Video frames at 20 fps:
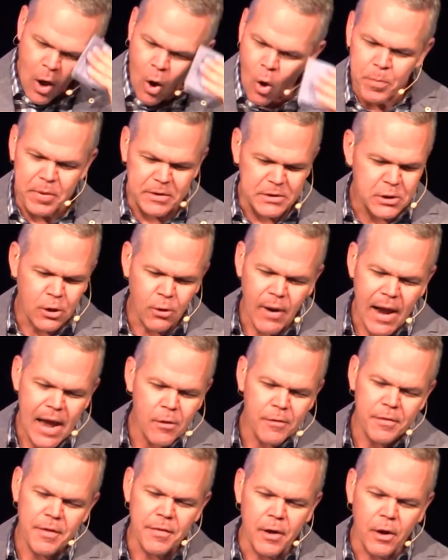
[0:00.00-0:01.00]
Hope is
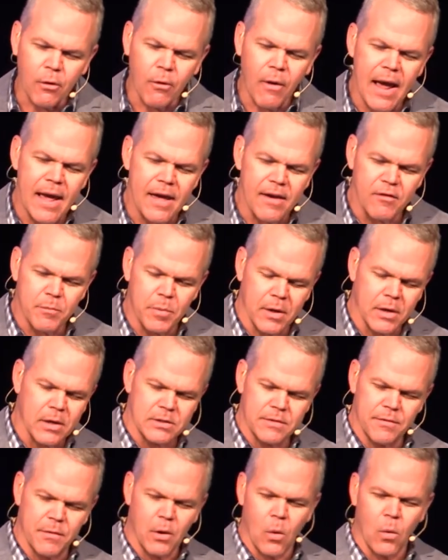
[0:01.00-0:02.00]
greater than the grave
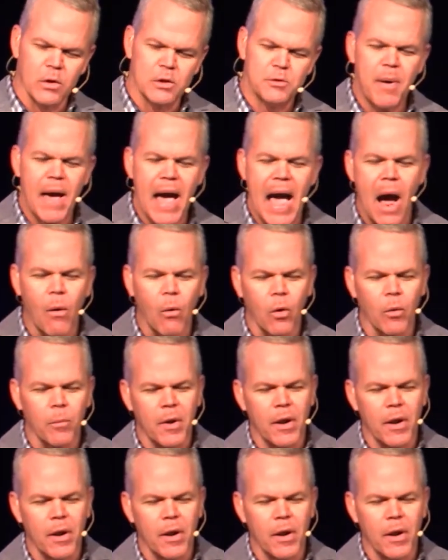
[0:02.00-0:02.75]
because of the Lord's power,